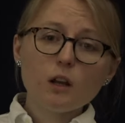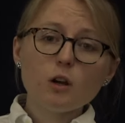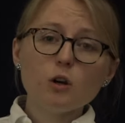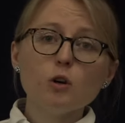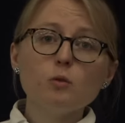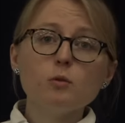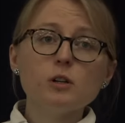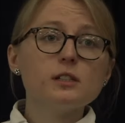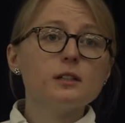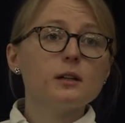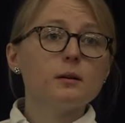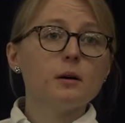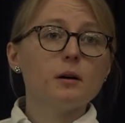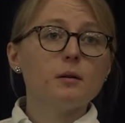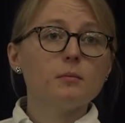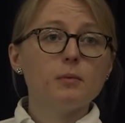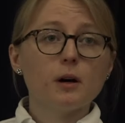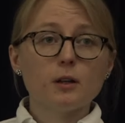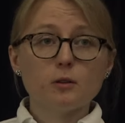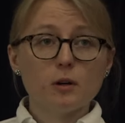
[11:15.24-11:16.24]
who was,
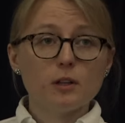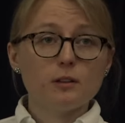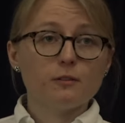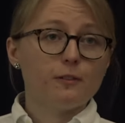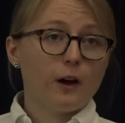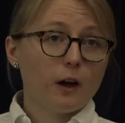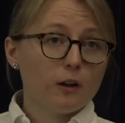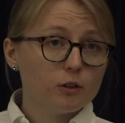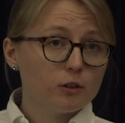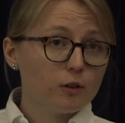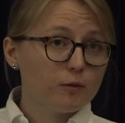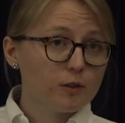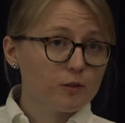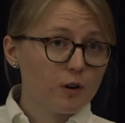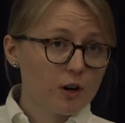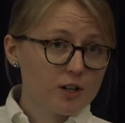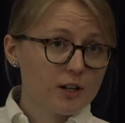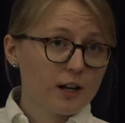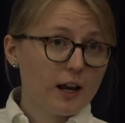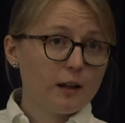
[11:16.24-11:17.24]
by the way, the founder of the
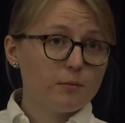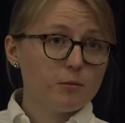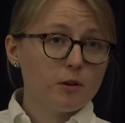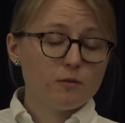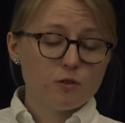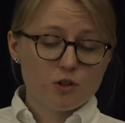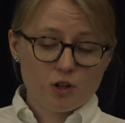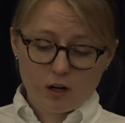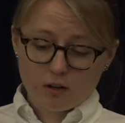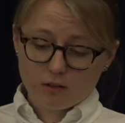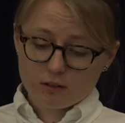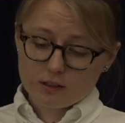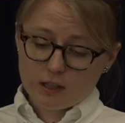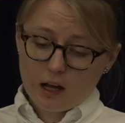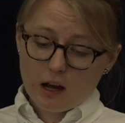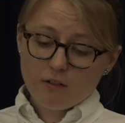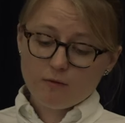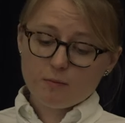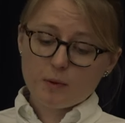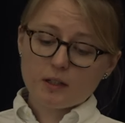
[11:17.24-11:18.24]
Russian Academy of the General
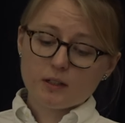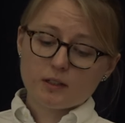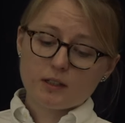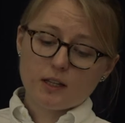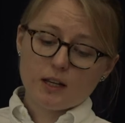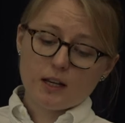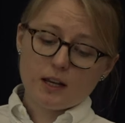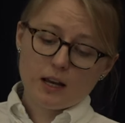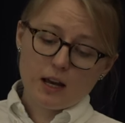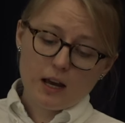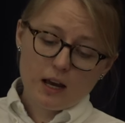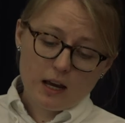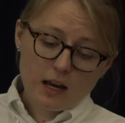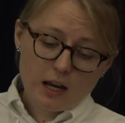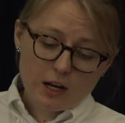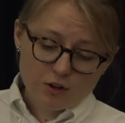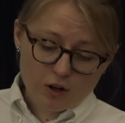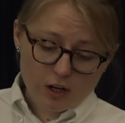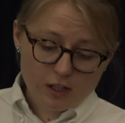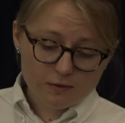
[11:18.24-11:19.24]
Staff, because he
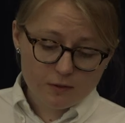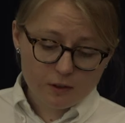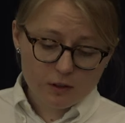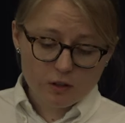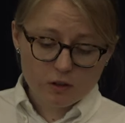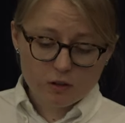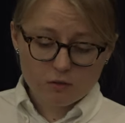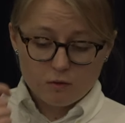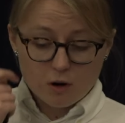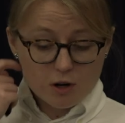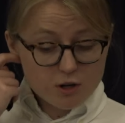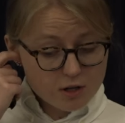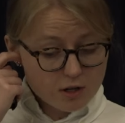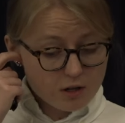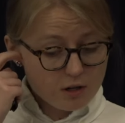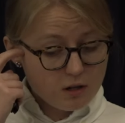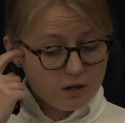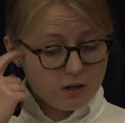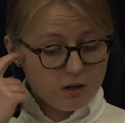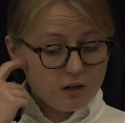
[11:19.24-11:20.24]
transferred to the
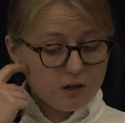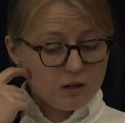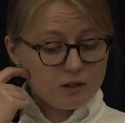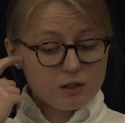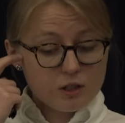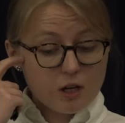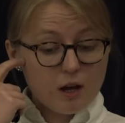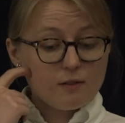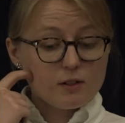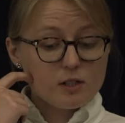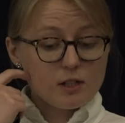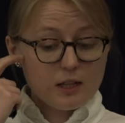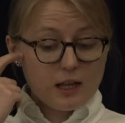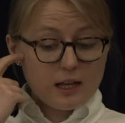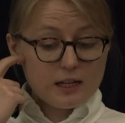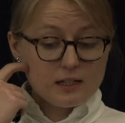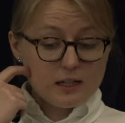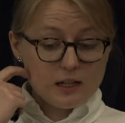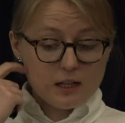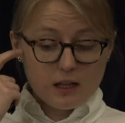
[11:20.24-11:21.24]
Russian service in
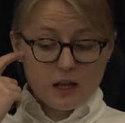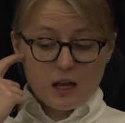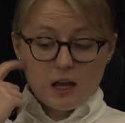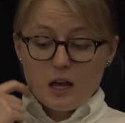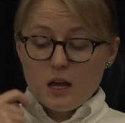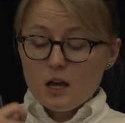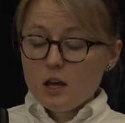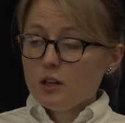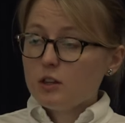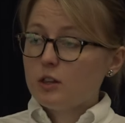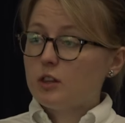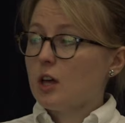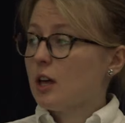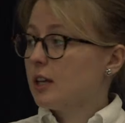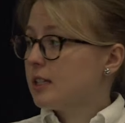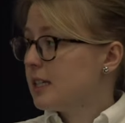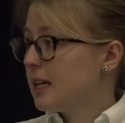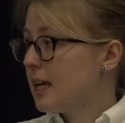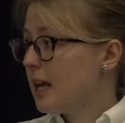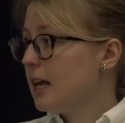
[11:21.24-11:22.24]
1813,
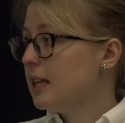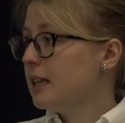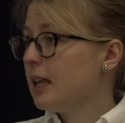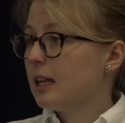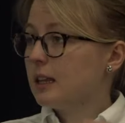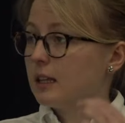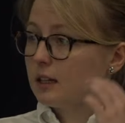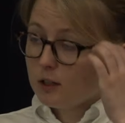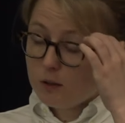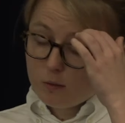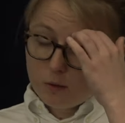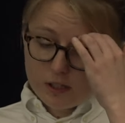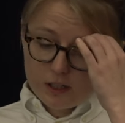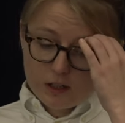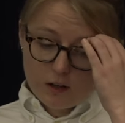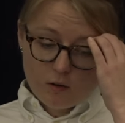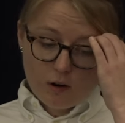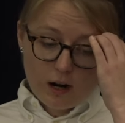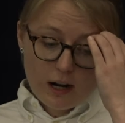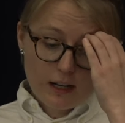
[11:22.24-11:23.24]
and who was a
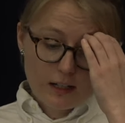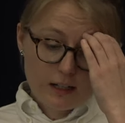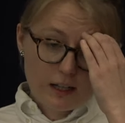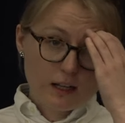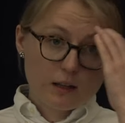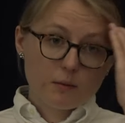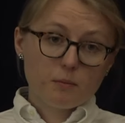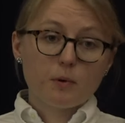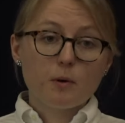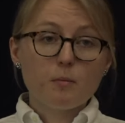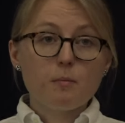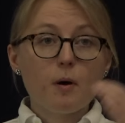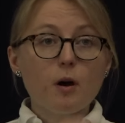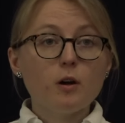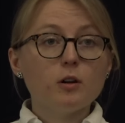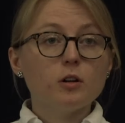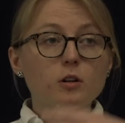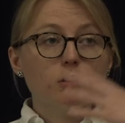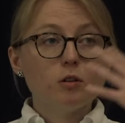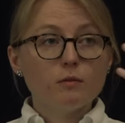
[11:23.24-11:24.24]
great kind of
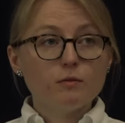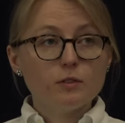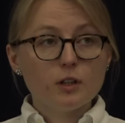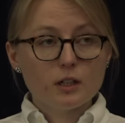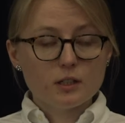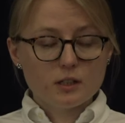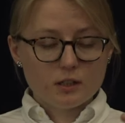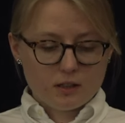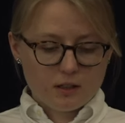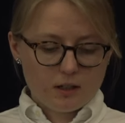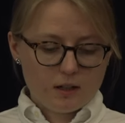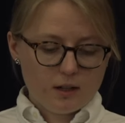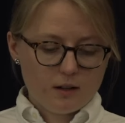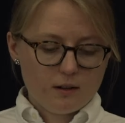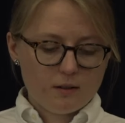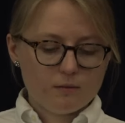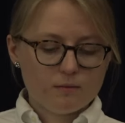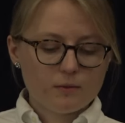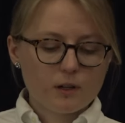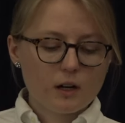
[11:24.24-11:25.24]
proponent of this
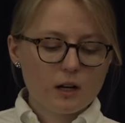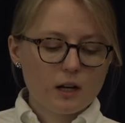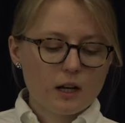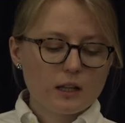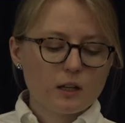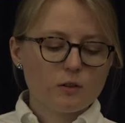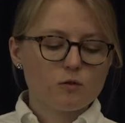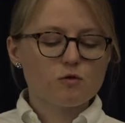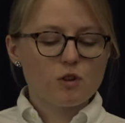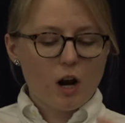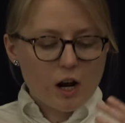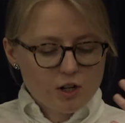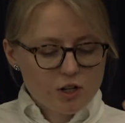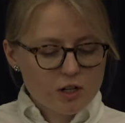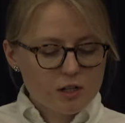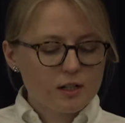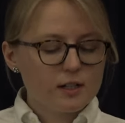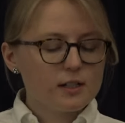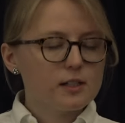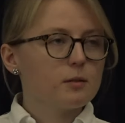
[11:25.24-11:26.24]
very kind of
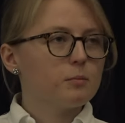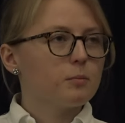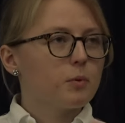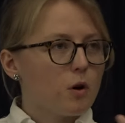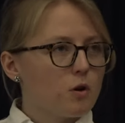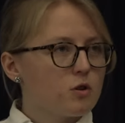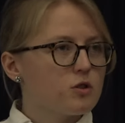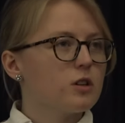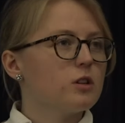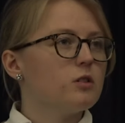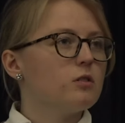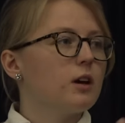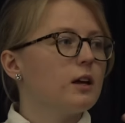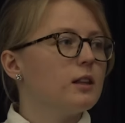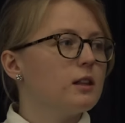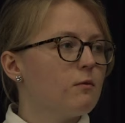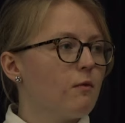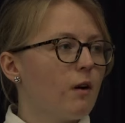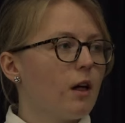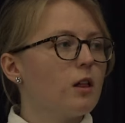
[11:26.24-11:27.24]
rationalist approach that you
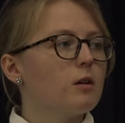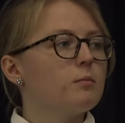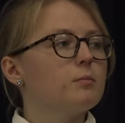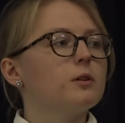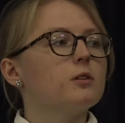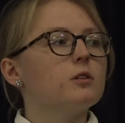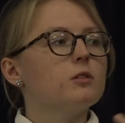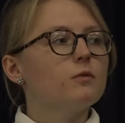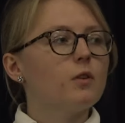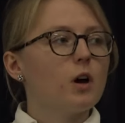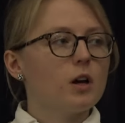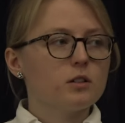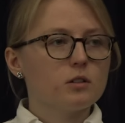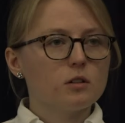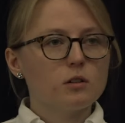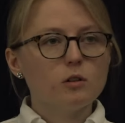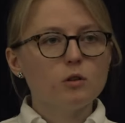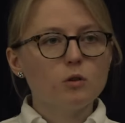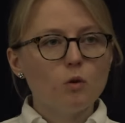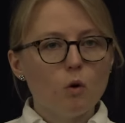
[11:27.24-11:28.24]
can develop a
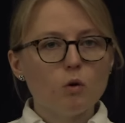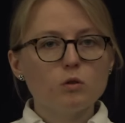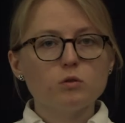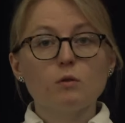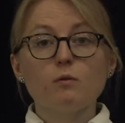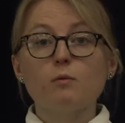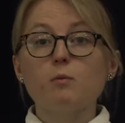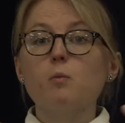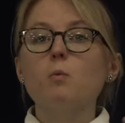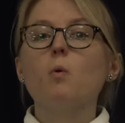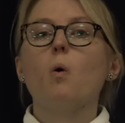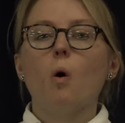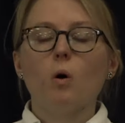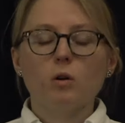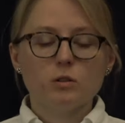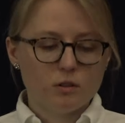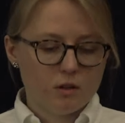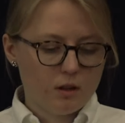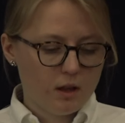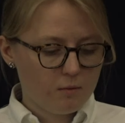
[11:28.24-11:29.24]
universal laws of war.
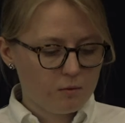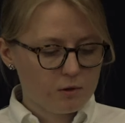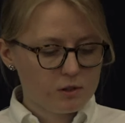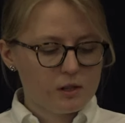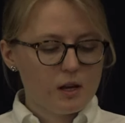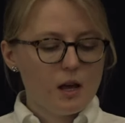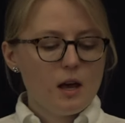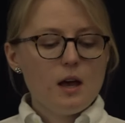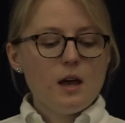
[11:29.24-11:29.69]
So that was